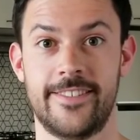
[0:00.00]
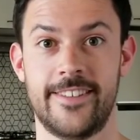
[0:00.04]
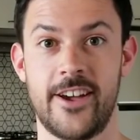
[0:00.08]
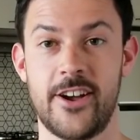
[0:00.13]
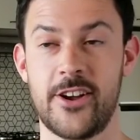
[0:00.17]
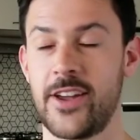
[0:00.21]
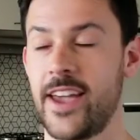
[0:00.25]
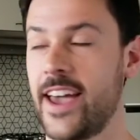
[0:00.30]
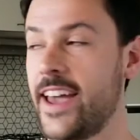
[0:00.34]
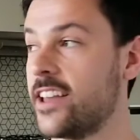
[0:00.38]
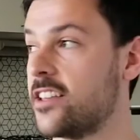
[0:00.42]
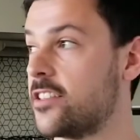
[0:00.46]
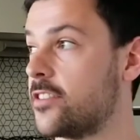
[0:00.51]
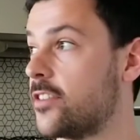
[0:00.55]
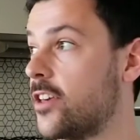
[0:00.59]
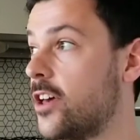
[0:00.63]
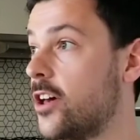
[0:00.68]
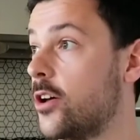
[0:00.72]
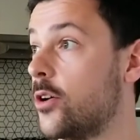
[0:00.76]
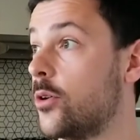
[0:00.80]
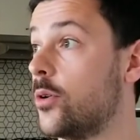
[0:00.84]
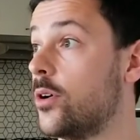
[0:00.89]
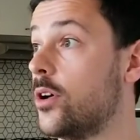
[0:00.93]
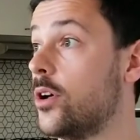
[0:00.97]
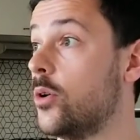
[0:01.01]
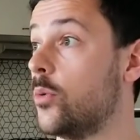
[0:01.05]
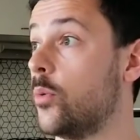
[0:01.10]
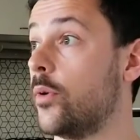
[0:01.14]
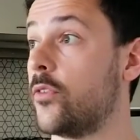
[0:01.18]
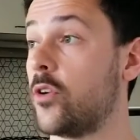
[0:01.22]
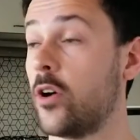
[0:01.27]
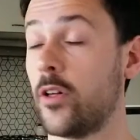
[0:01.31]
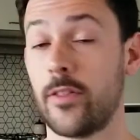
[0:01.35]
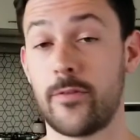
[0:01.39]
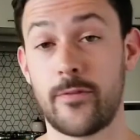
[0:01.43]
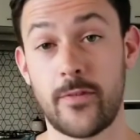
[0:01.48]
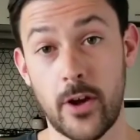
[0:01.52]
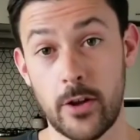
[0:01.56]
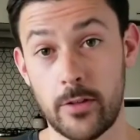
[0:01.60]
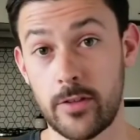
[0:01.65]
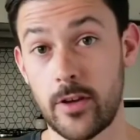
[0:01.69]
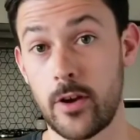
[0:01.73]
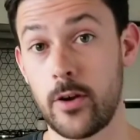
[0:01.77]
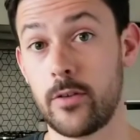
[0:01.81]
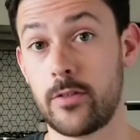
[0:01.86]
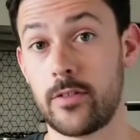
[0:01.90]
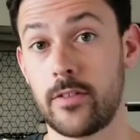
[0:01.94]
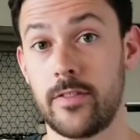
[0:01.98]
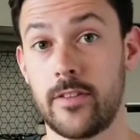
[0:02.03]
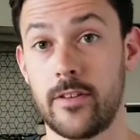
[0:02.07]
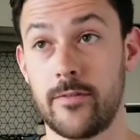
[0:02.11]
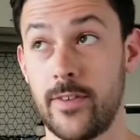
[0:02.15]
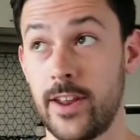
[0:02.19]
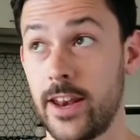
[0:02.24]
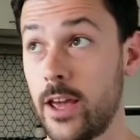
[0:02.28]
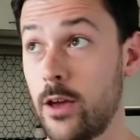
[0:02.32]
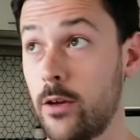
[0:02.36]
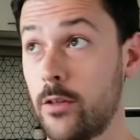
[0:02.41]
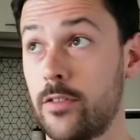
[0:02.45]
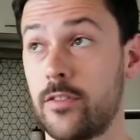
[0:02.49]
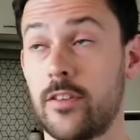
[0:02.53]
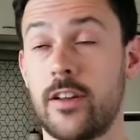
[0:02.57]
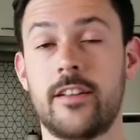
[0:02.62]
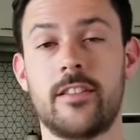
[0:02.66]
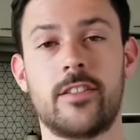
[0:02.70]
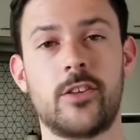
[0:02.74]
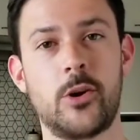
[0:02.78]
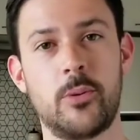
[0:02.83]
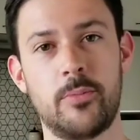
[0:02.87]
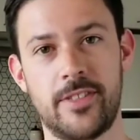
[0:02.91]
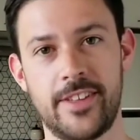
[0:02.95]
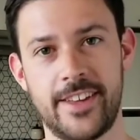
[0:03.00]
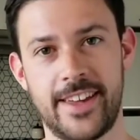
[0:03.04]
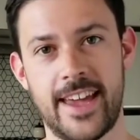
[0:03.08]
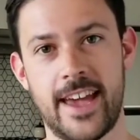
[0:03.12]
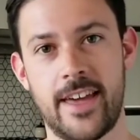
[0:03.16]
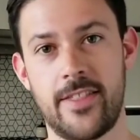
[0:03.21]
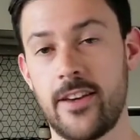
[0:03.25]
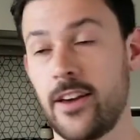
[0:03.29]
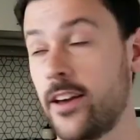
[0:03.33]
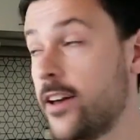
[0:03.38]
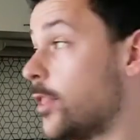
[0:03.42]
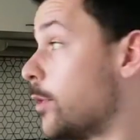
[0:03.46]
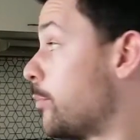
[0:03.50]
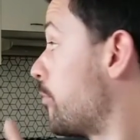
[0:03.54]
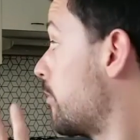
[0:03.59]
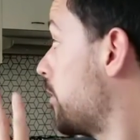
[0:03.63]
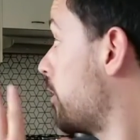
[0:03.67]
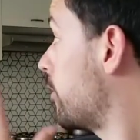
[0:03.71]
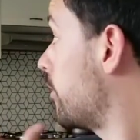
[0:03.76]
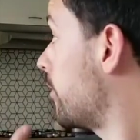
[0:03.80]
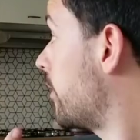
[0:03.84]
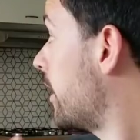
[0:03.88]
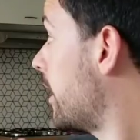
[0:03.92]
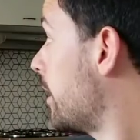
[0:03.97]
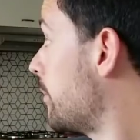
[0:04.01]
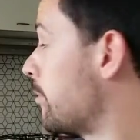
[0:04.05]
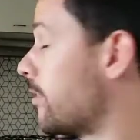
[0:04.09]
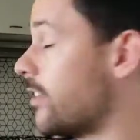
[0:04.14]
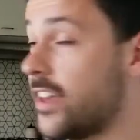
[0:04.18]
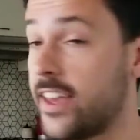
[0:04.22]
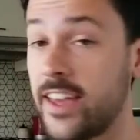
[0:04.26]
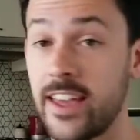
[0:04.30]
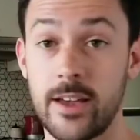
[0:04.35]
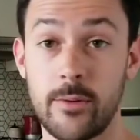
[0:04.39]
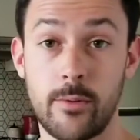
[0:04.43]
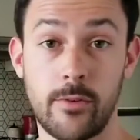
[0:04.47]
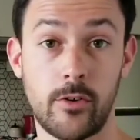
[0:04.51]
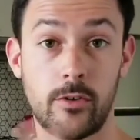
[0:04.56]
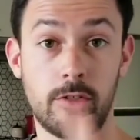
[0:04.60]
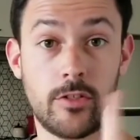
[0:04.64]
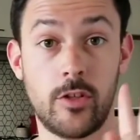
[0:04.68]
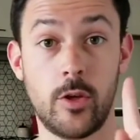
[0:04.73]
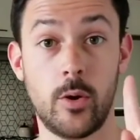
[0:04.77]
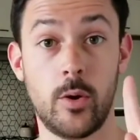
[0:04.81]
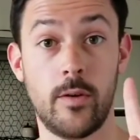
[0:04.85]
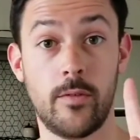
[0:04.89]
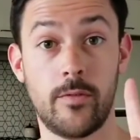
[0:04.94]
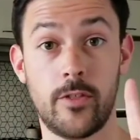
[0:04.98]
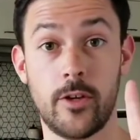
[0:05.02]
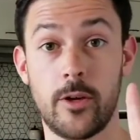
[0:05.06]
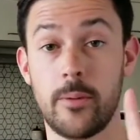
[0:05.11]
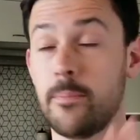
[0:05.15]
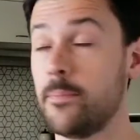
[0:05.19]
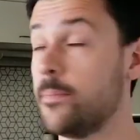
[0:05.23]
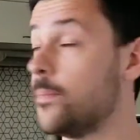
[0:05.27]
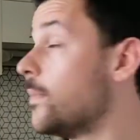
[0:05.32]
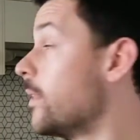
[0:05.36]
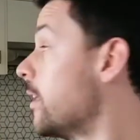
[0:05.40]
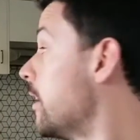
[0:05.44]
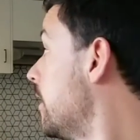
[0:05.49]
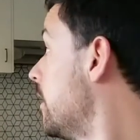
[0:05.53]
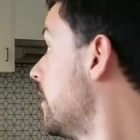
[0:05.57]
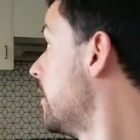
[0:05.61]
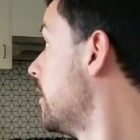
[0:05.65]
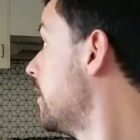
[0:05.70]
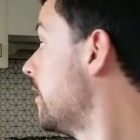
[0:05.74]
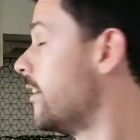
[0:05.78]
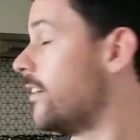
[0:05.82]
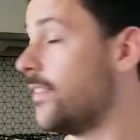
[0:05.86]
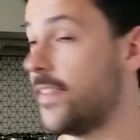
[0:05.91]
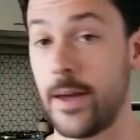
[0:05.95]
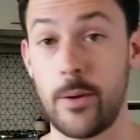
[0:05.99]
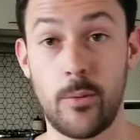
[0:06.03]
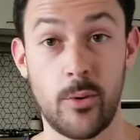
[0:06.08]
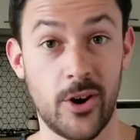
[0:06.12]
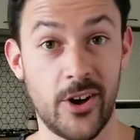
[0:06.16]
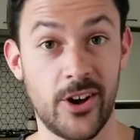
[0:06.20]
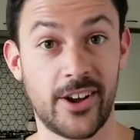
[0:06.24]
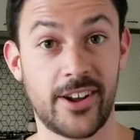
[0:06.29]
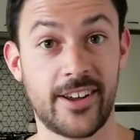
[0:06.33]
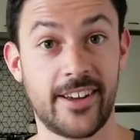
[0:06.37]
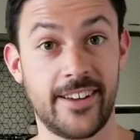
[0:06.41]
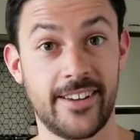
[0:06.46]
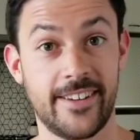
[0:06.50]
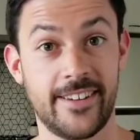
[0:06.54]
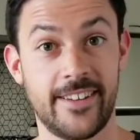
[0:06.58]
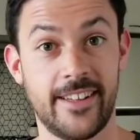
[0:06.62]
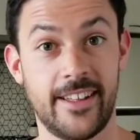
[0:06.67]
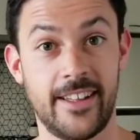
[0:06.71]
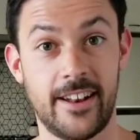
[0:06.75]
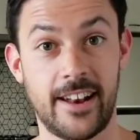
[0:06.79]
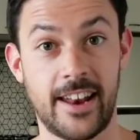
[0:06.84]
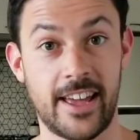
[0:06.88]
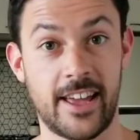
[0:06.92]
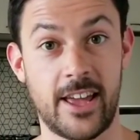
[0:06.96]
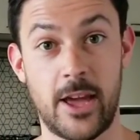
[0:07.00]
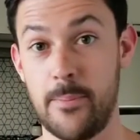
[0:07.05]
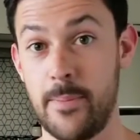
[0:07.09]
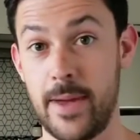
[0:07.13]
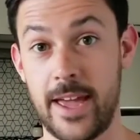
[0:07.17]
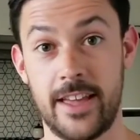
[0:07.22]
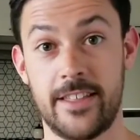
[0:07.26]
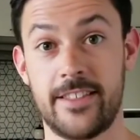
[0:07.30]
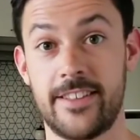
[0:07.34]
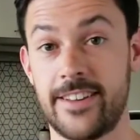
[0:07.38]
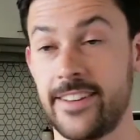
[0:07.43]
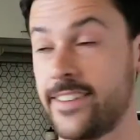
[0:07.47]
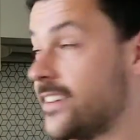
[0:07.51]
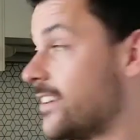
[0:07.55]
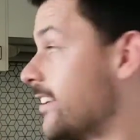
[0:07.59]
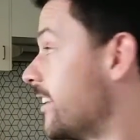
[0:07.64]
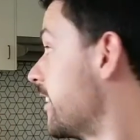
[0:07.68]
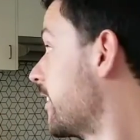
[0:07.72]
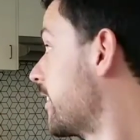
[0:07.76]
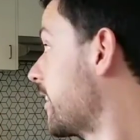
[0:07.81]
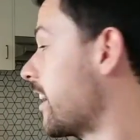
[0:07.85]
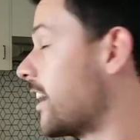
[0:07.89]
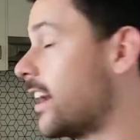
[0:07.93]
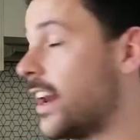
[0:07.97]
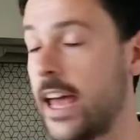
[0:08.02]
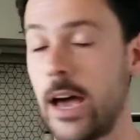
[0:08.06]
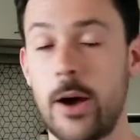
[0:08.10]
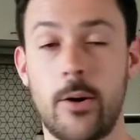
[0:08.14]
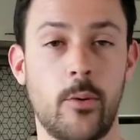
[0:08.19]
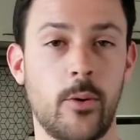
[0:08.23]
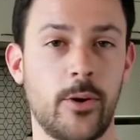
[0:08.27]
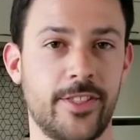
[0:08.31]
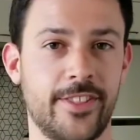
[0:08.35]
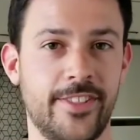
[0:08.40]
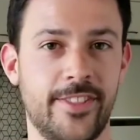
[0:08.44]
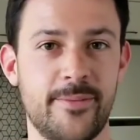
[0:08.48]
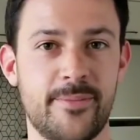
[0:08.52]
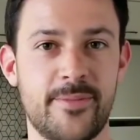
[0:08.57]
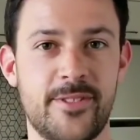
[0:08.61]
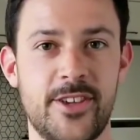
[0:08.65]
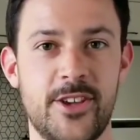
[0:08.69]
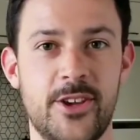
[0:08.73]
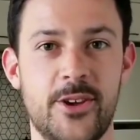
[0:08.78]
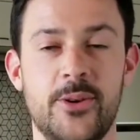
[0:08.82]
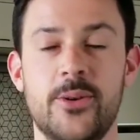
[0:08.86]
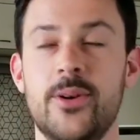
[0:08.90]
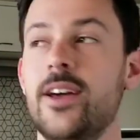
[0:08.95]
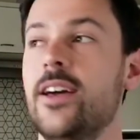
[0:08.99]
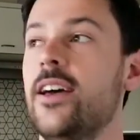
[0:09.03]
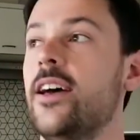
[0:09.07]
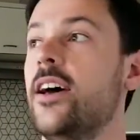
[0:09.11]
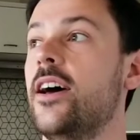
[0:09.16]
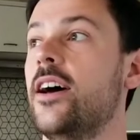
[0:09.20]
Okay, so we've got the photos and the videos starting to come together. The prototypes are here, we've got 2 of them. They work, like, amazing, exactly how I wanted them to.